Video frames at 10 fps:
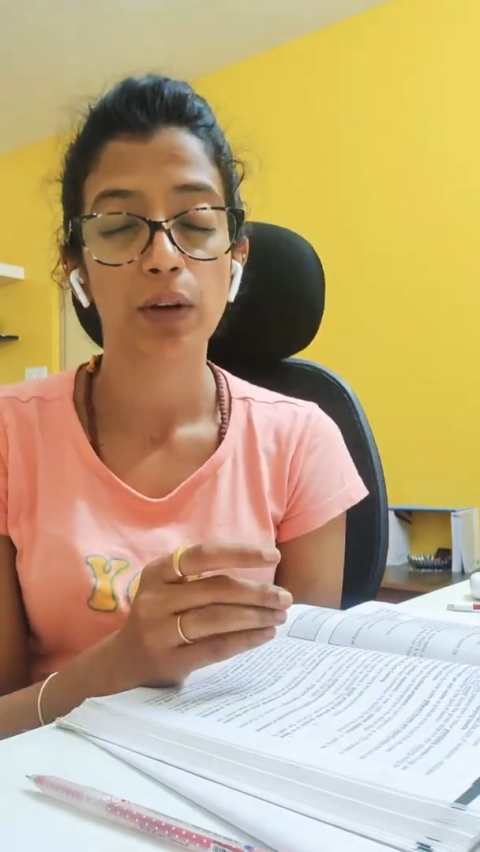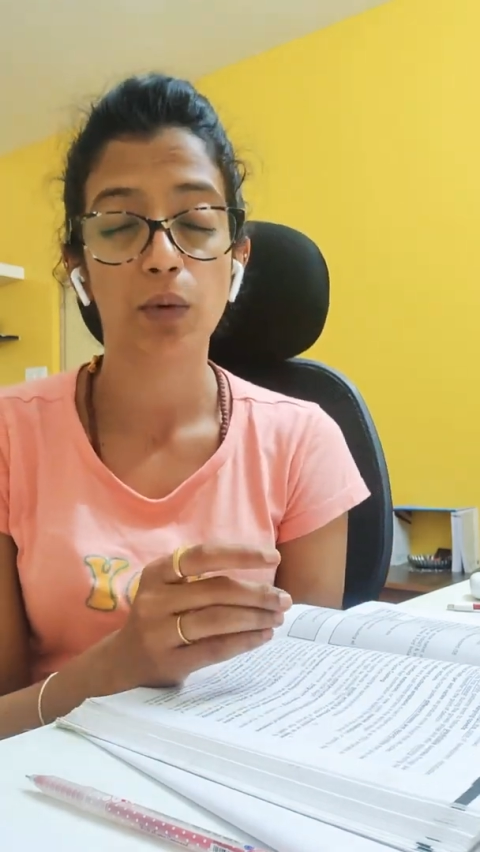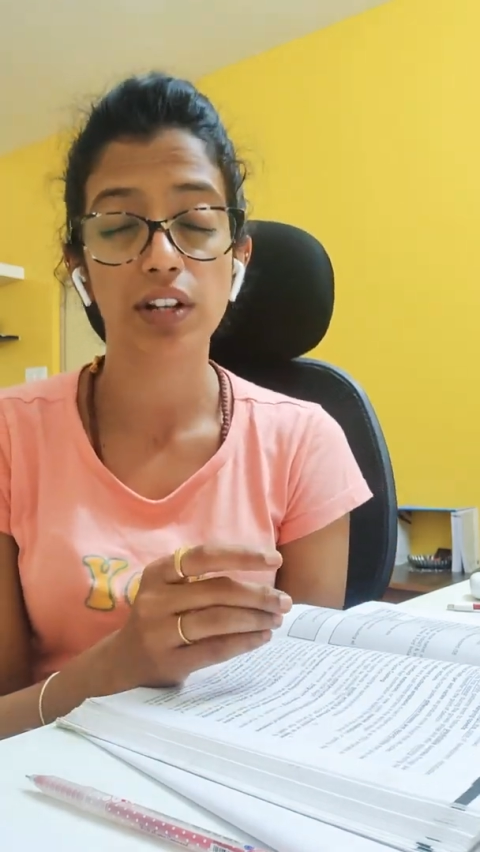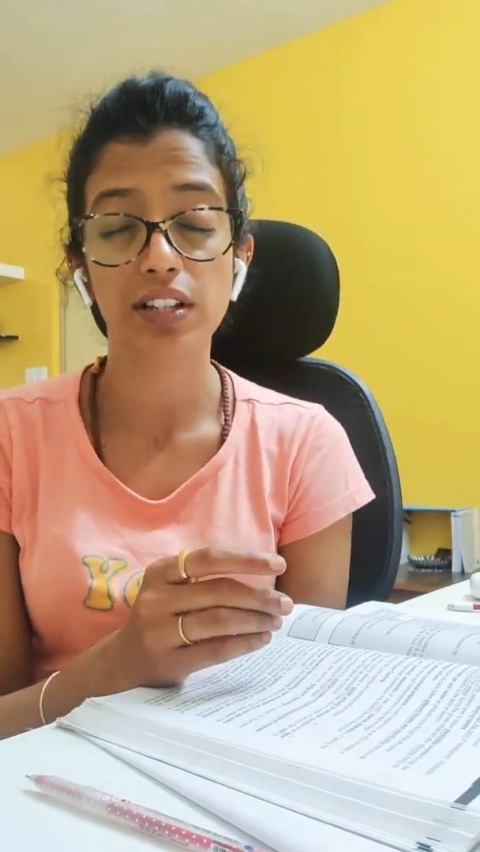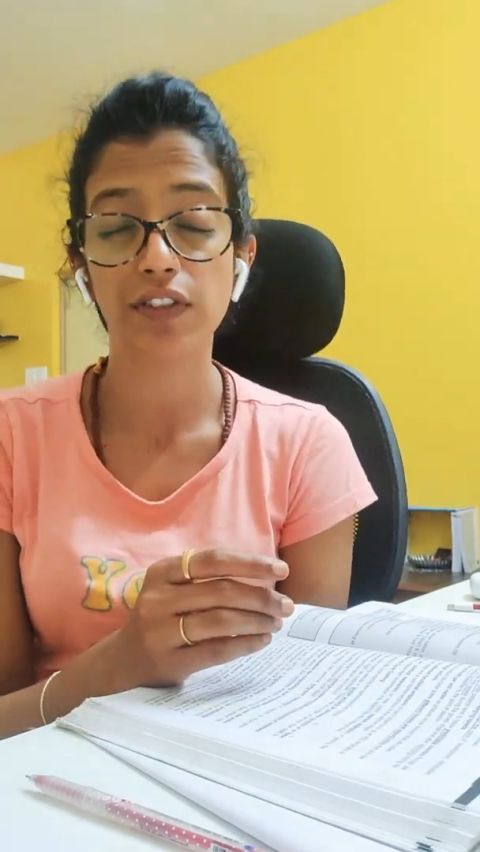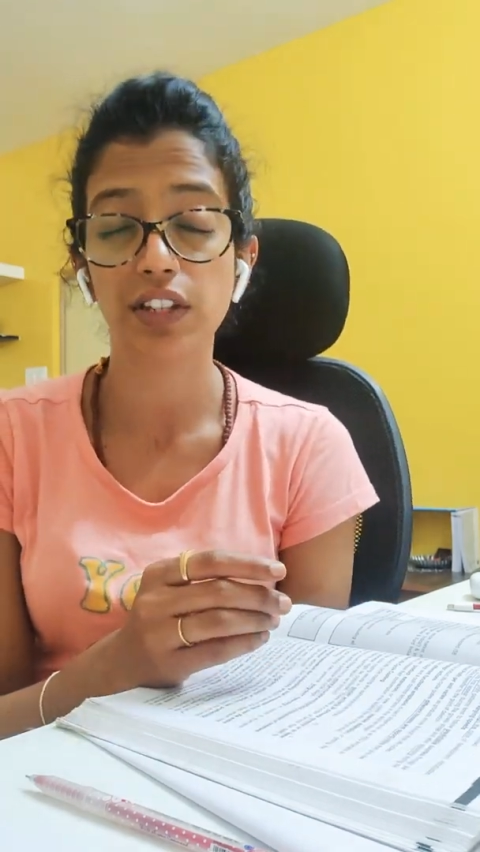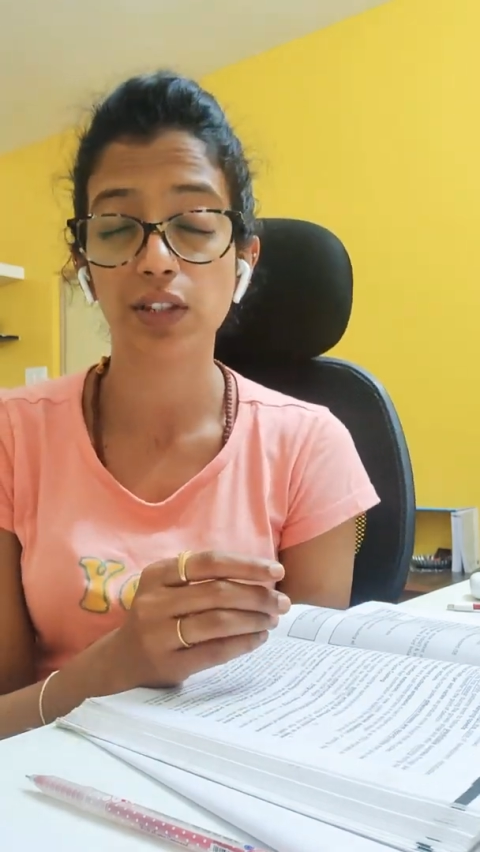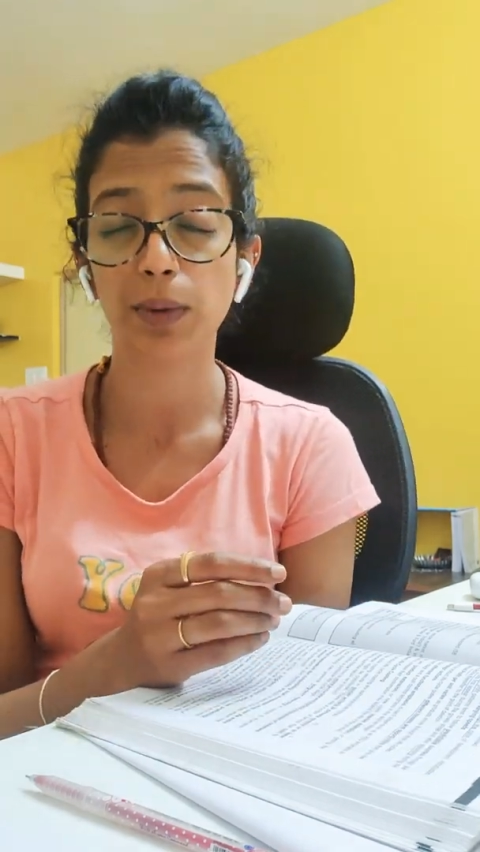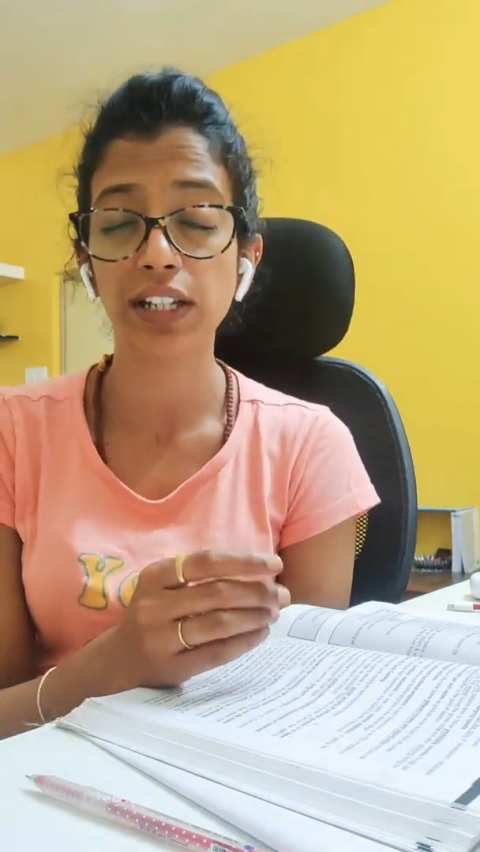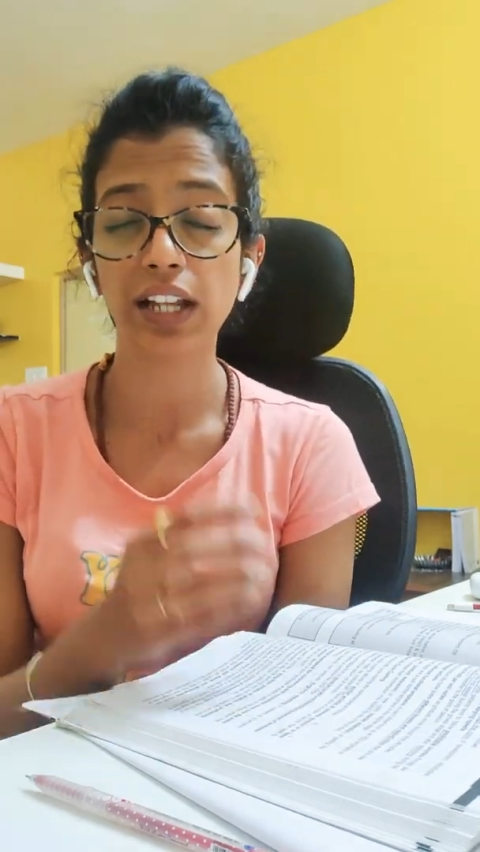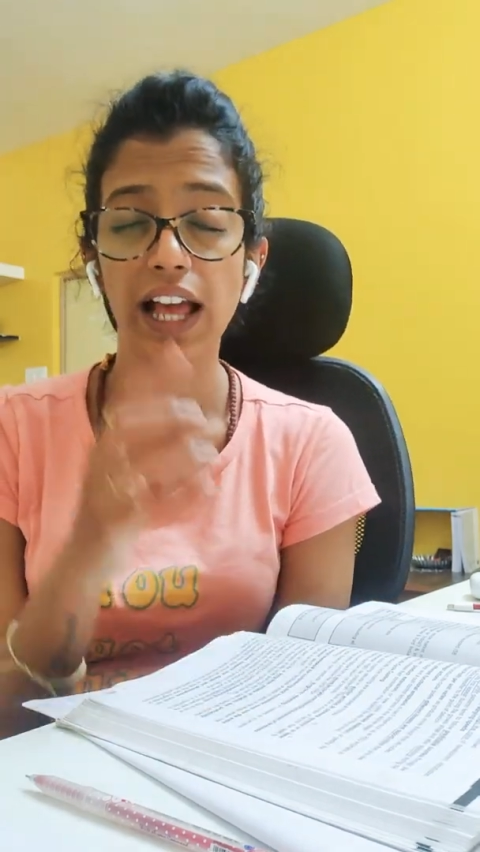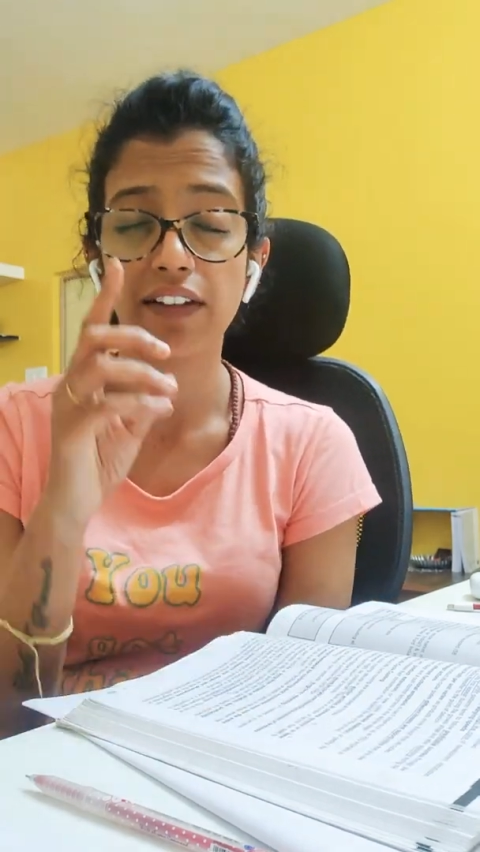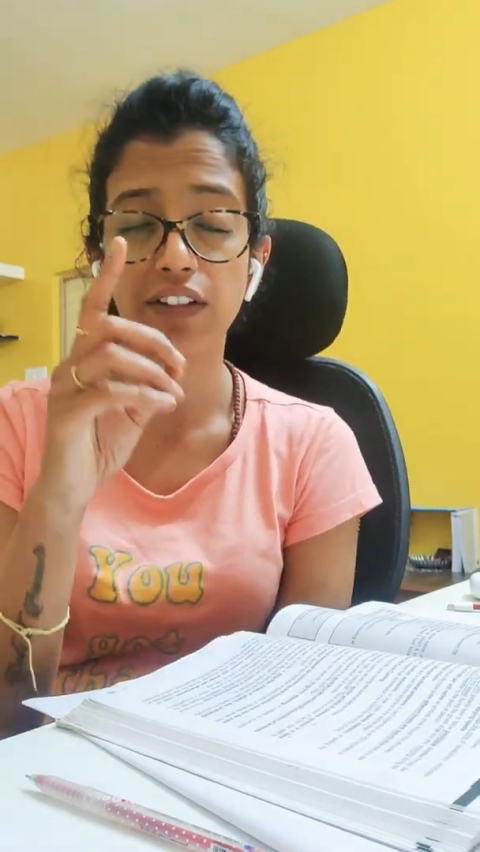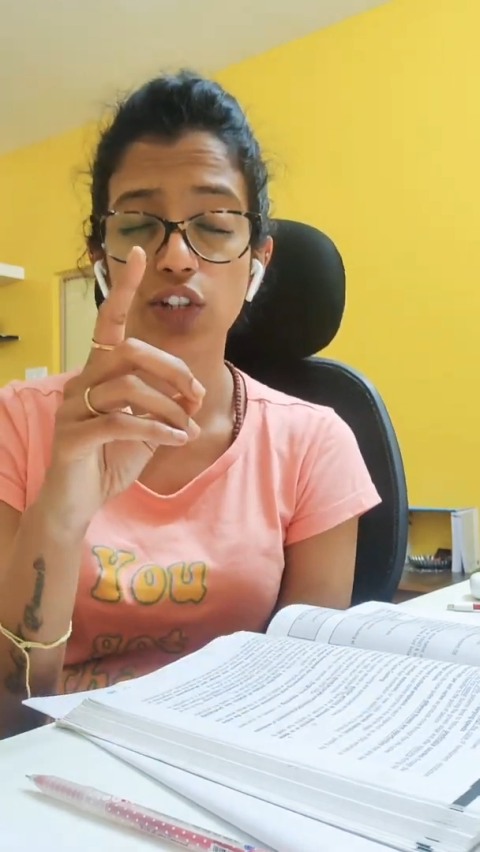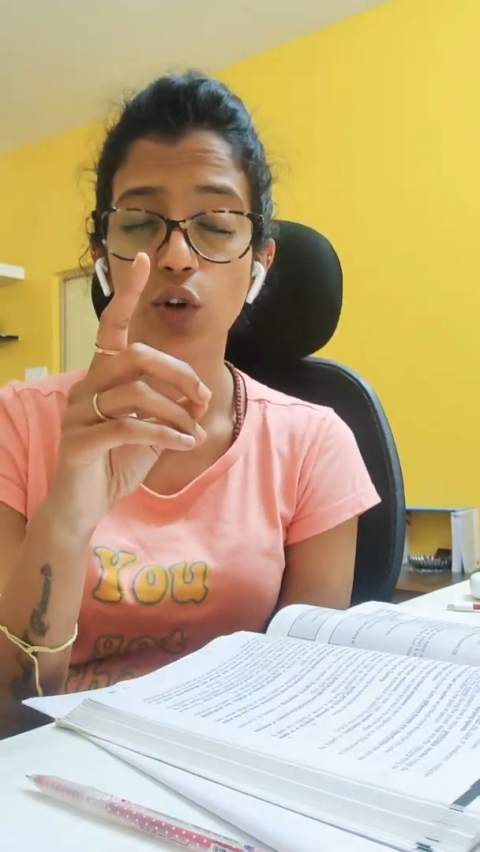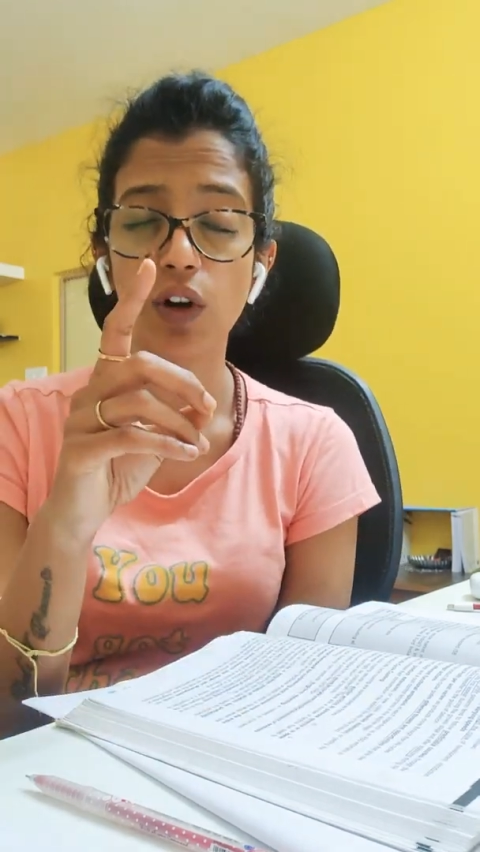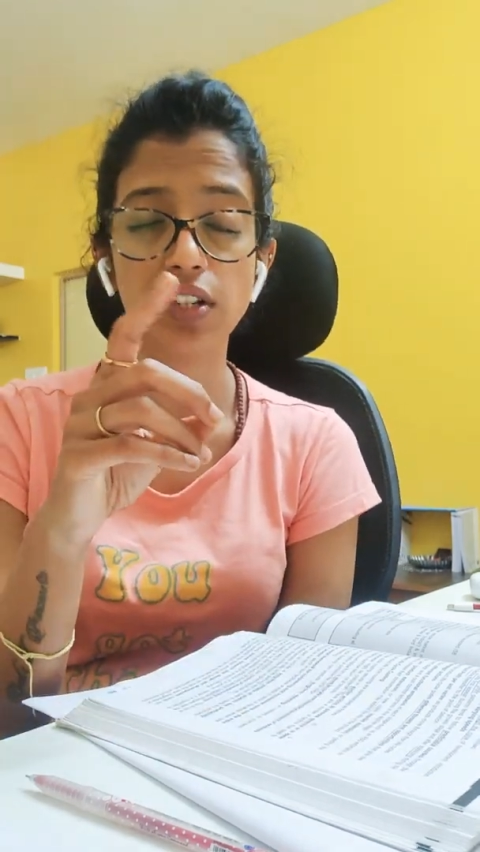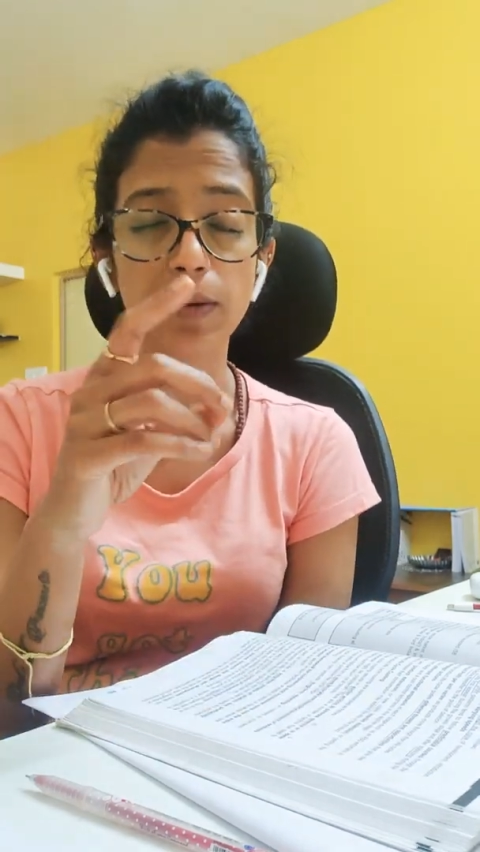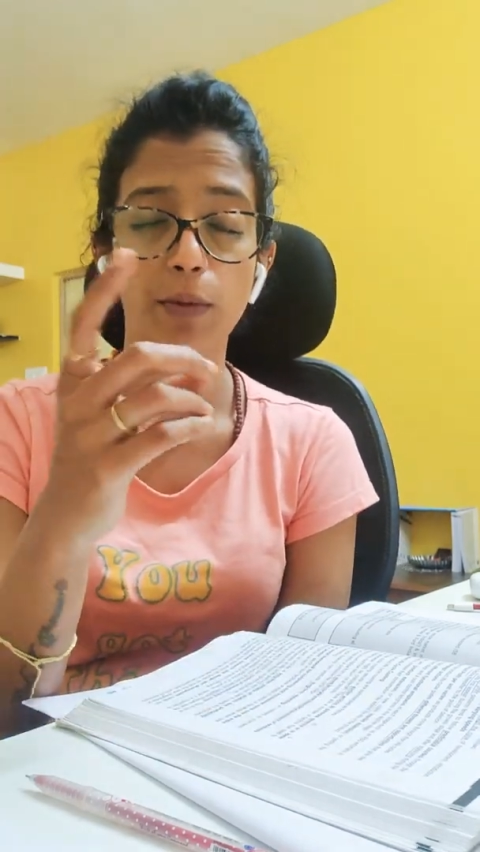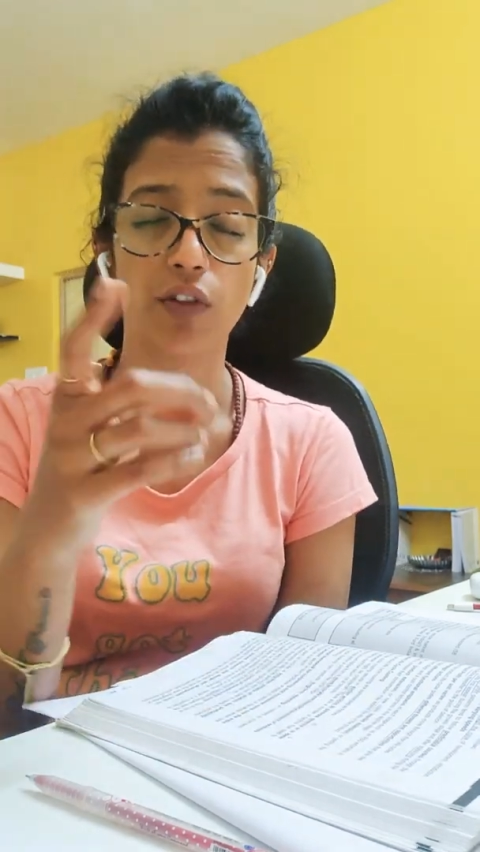What is the first one? Average
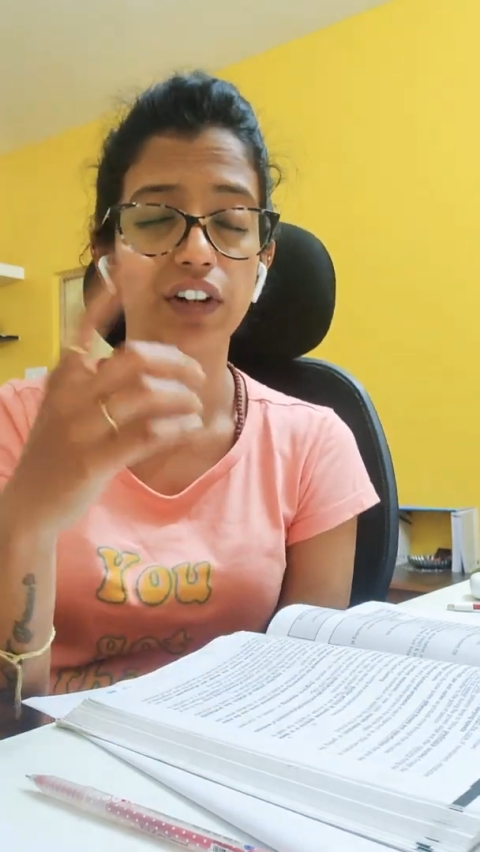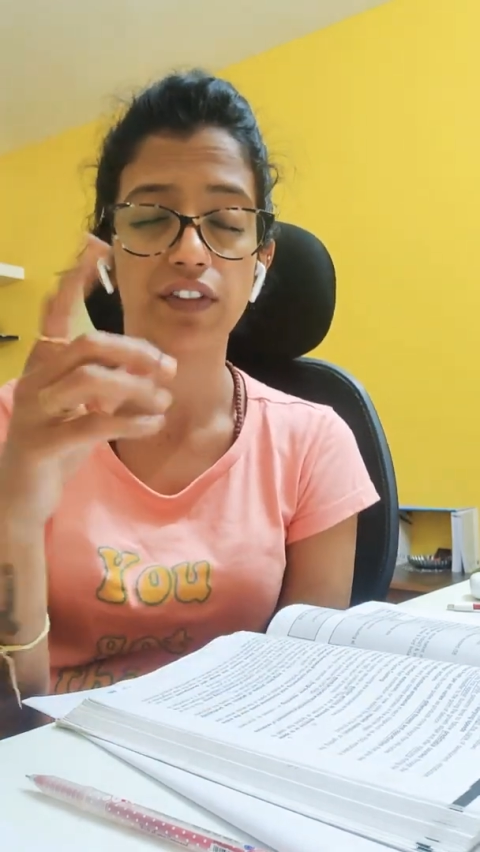cost and profit